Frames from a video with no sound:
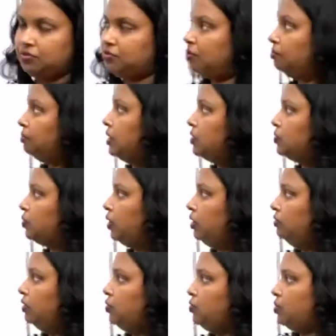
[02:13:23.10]
From this one,
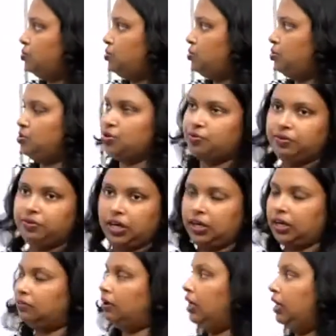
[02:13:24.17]
when you substitute 0, we can
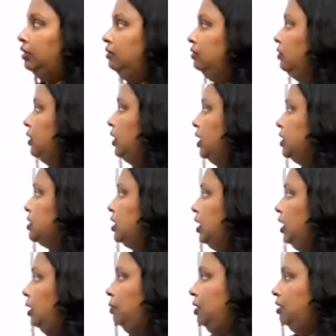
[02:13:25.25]
get a value
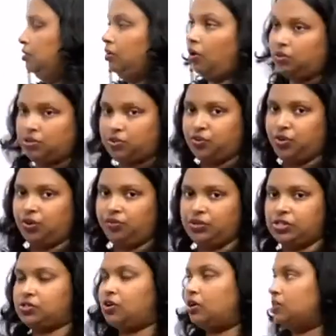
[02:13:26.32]
nicely. I mean, not 0,
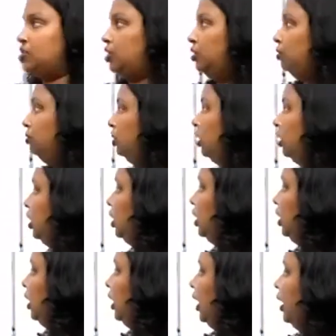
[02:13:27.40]
which is not 0.
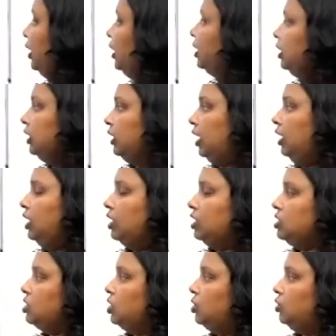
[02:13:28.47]
And here again it
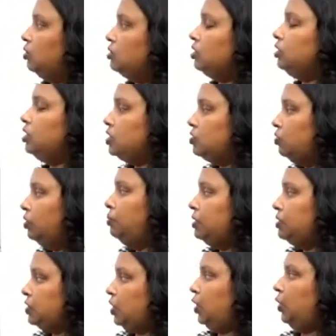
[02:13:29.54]
is 0. So this will be
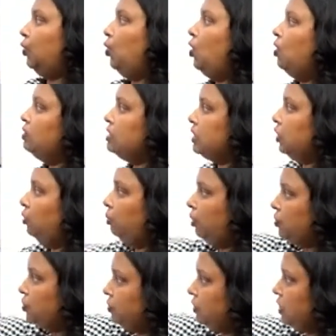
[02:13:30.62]
0 over 0
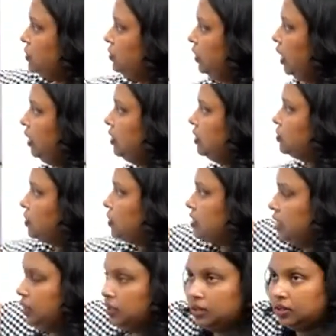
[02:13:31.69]
because of this one and this one,
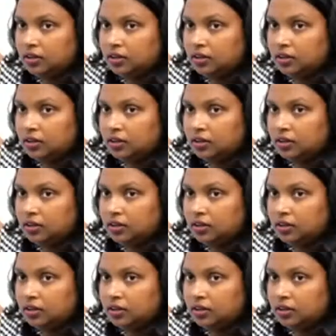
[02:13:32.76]
see.